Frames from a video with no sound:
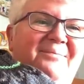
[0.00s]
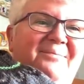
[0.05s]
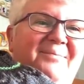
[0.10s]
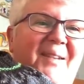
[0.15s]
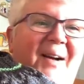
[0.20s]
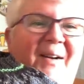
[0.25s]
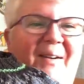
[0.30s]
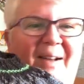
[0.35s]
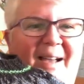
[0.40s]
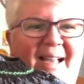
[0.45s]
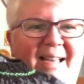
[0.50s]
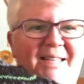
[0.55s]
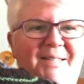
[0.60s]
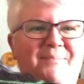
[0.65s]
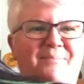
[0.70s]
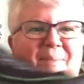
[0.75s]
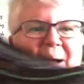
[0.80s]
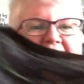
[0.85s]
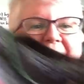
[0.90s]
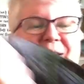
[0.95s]
All right,
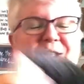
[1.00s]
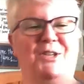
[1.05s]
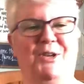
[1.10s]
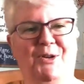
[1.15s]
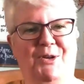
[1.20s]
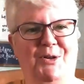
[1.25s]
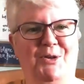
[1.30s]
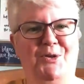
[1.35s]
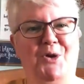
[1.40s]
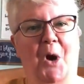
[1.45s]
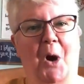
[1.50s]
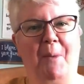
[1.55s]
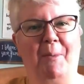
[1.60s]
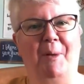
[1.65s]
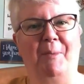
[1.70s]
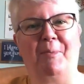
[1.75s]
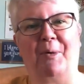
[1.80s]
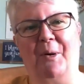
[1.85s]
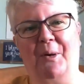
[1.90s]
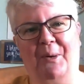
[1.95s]
back to
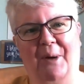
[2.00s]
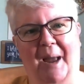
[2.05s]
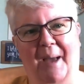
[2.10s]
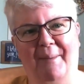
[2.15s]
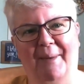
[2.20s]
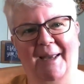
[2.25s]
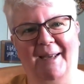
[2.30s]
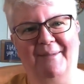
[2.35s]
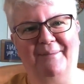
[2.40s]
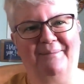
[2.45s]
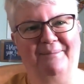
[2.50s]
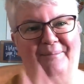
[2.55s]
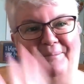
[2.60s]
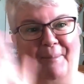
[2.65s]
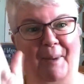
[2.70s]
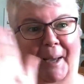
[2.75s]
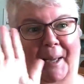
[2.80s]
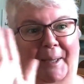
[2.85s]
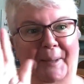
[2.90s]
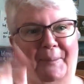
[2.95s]
normal programming.
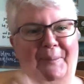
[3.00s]
Bye.